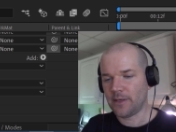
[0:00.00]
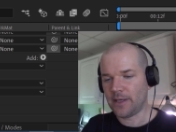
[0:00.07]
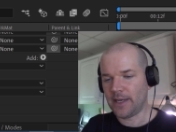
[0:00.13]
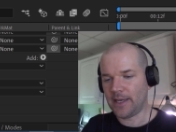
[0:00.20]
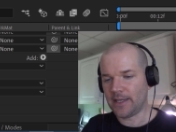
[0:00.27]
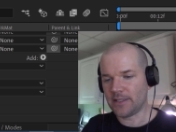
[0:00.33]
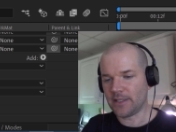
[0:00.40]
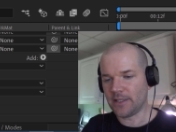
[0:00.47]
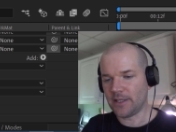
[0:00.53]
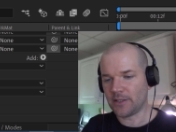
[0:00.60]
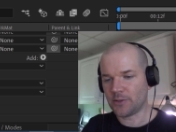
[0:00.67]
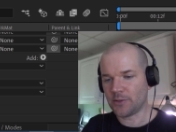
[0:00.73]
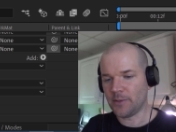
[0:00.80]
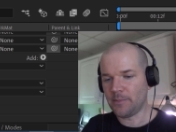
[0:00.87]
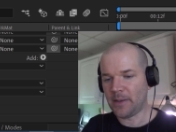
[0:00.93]
and
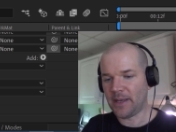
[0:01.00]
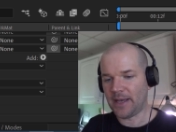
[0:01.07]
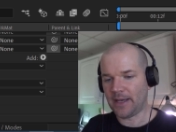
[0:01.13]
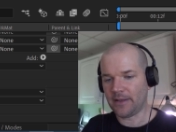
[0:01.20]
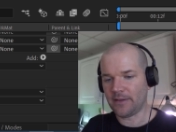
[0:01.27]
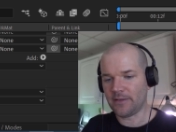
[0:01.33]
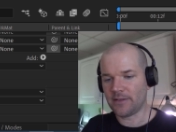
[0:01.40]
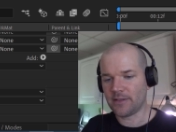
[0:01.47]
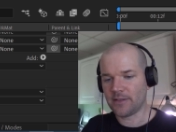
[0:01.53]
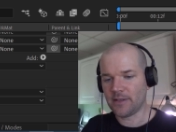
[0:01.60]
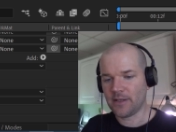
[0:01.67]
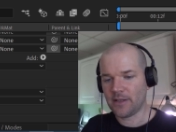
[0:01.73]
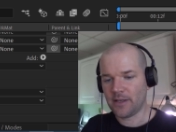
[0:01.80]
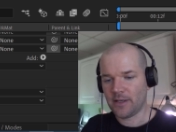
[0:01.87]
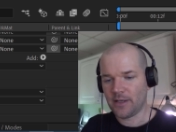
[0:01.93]
select Trim Paths.
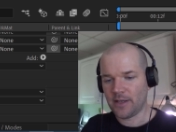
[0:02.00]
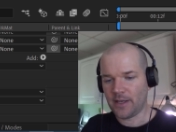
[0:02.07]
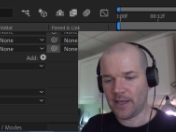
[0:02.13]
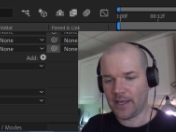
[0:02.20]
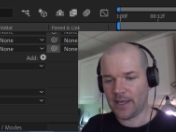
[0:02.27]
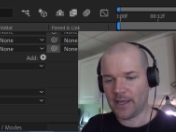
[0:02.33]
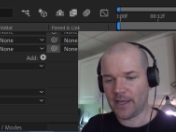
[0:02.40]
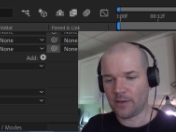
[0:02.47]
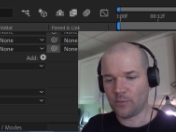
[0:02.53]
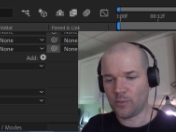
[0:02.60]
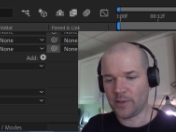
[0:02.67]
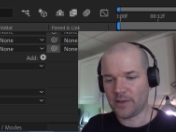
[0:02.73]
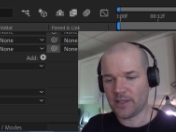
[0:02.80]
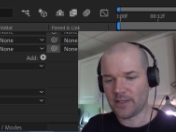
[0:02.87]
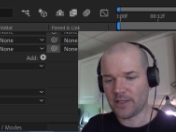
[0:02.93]
And
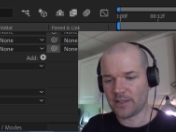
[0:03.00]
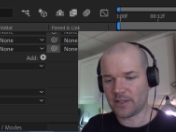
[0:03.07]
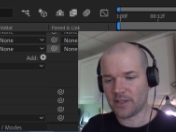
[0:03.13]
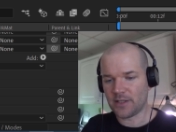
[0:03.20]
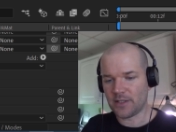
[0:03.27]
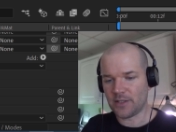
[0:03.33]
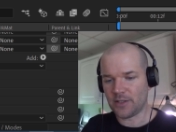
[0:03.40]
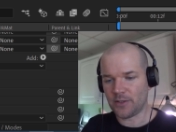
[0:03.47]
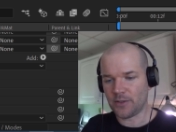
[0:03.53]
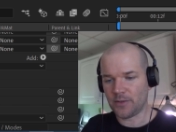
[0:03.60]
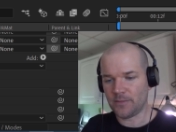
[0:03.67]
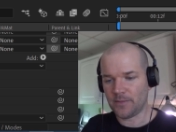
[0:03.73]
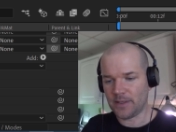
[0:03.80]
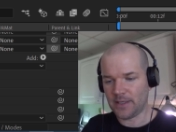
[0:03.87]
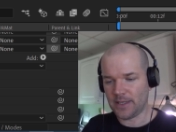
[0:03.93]
what this is going to
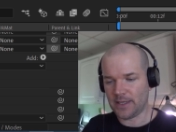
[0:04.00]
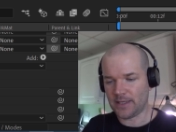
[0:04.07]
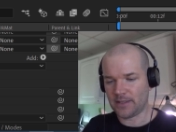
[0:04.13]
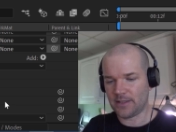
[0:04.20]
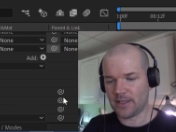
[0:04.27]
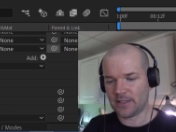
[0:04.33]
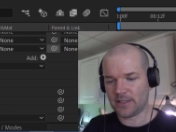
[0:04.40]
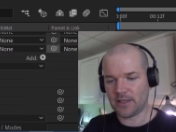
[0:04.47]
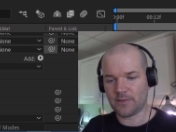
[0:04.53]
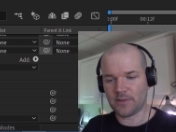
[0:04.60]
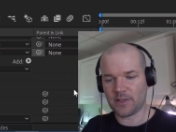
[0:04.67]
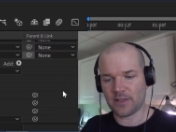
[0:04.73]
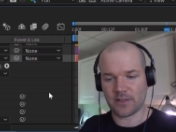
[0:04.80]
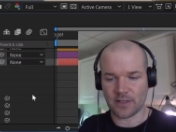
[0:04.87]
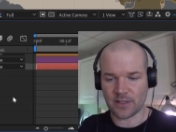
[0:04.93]
do is this
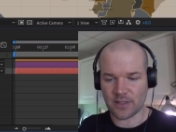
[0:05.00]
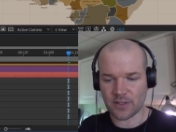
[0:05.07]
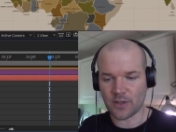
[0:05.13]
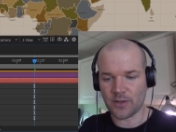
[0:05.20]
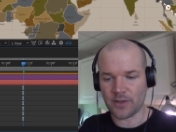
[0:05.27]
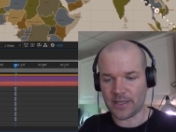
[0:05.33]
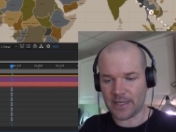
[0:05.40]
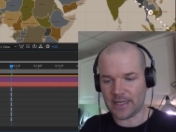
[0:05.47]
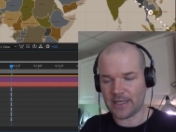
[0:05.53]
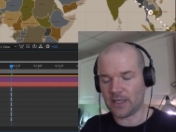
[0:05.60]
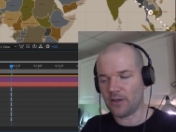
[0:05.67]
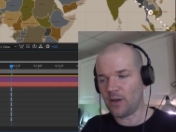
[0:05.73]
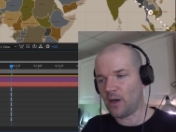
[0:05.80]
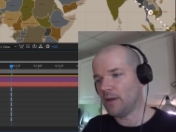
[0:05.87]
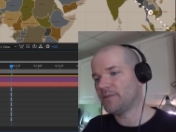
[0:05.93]
gives us the start, end,
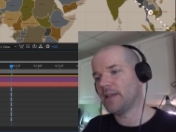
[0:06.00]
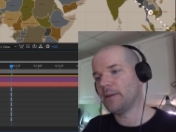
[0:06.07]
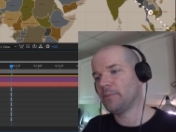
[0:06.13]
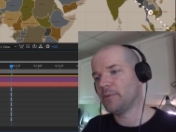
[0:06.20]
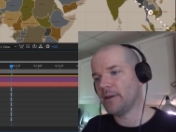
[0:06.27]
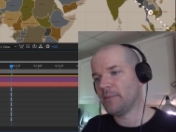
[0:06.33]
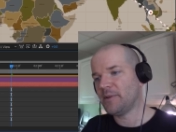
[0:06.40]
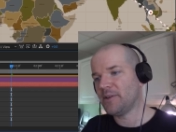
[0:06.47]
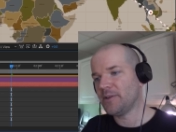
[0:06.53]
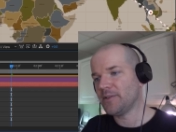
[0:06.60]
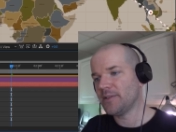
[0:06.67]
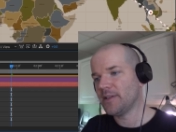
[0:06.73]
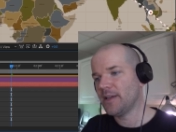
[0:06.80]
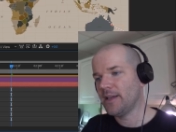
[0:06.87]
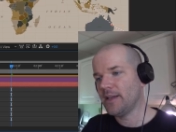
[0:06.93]
and offset
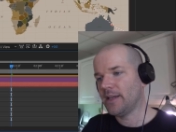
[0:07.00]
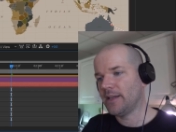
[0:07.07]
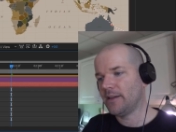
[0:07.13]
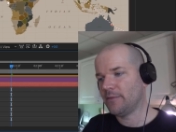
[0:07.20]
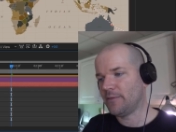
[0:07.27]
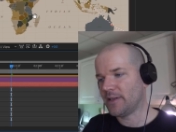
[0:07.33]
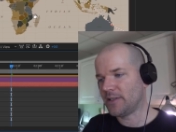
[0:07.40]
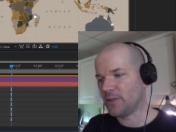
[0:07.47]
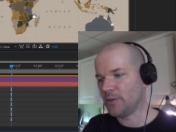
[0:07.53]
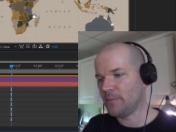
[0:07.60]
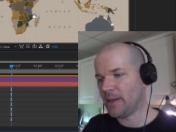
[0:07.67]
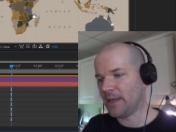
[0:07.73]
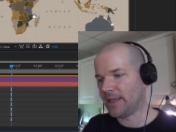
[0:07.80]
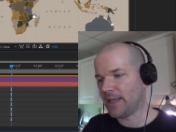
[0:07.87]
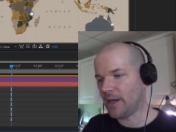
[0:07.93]
parameters. And if I zoom
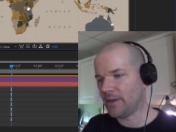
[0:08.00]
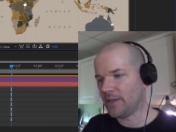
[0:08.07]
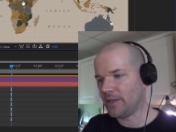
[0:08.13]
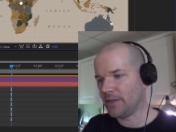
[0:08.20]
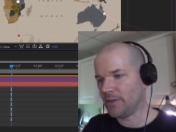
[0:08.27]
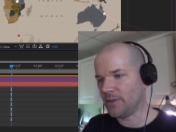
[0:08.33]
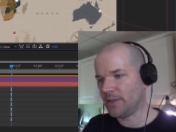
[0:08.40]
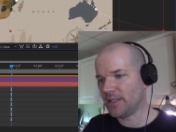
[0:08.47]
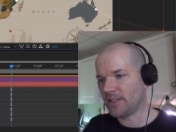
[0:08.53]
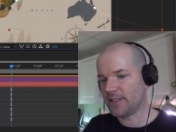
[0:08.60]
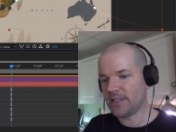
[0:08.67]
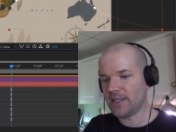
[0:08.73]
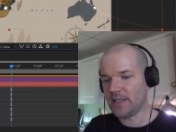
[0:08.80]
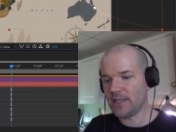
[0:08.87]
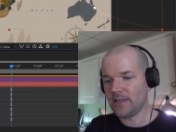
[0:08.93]
back out here, you can
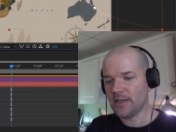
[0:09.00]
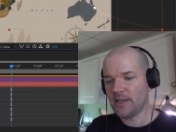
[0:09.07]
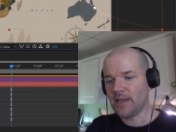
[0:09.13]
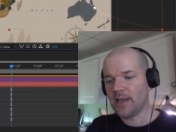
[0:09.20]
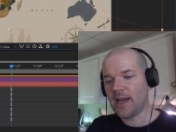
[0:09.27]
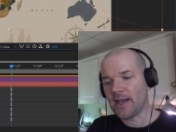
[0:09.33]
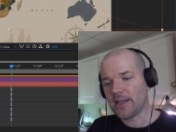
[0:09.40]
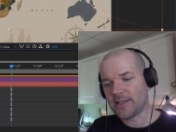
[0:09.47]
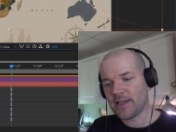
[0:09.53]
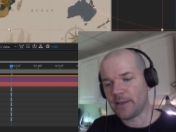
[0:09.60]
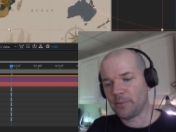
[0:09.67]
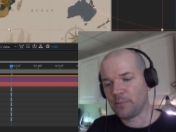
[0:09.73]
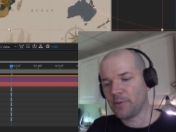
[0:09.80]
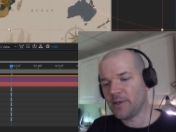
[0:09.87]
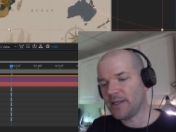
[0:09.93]
see as I
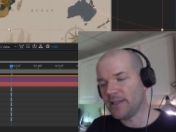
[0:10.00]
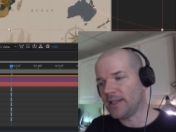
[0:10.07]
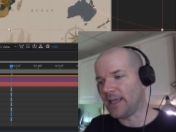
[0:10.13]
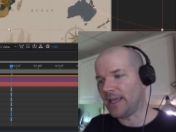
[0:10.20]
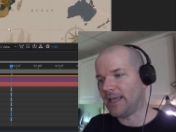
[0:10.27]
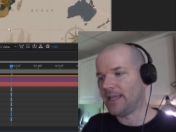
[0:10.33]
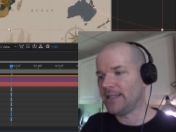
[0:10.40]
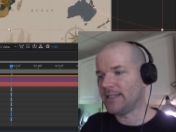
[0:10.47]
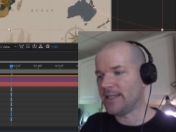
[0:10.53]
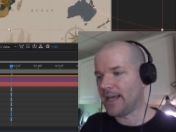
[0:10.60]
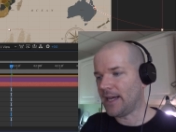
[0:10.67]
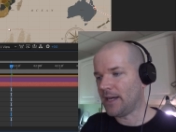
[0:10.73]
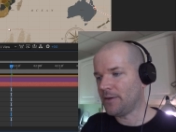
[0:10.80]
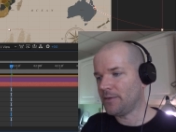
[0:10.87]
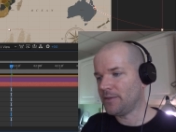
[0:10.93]
bring the end
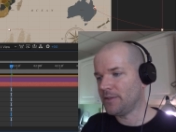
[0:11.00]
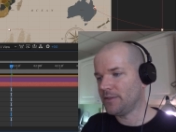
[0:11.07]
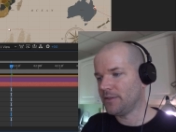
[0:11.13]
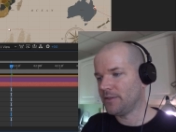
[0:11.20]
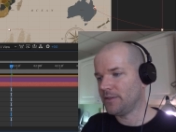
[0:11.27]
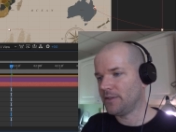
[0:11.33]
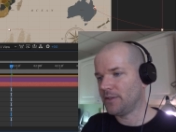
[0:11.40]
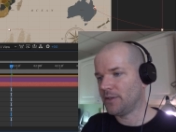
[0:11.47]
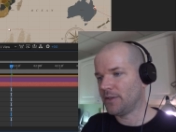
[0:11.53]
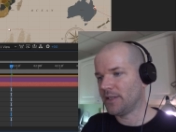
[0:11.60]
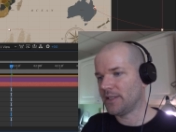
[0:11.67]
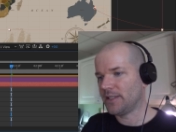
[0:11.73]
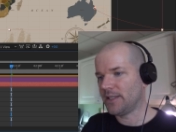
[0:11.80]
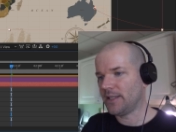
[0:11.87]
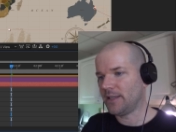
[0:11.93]
down, you're going
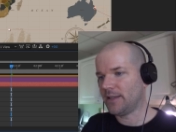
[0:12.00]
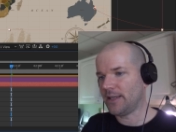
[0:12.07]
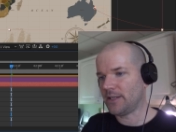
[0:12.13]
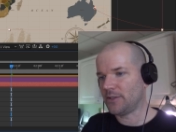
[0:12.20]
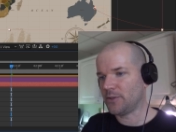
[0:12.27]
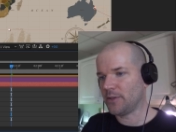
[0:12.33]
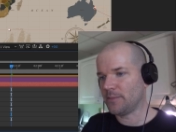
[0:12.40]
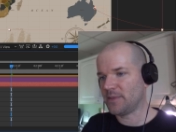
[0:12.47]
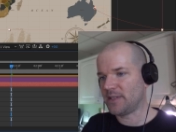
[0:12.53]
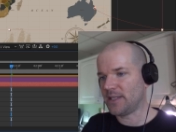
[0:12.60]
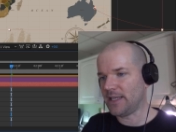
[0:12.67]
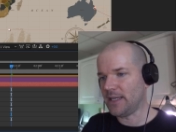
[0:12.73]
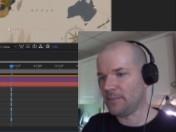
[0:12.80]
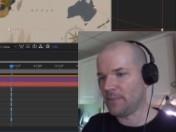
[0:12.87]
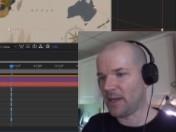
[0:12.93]
to see that that trims
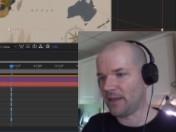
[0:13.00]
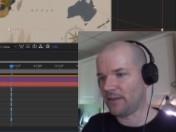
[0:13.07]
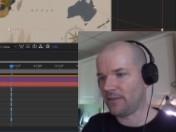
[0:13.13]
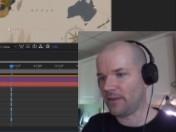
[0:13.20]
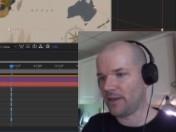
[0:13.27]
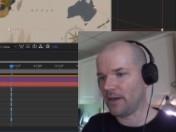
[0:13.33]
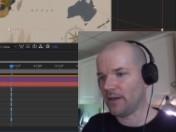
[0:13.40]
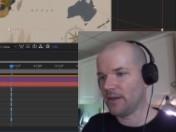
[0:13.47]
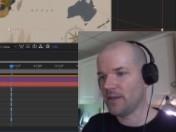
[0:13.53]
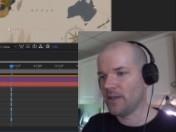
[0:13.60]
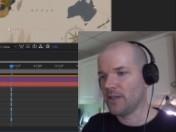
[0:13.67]
the end path there.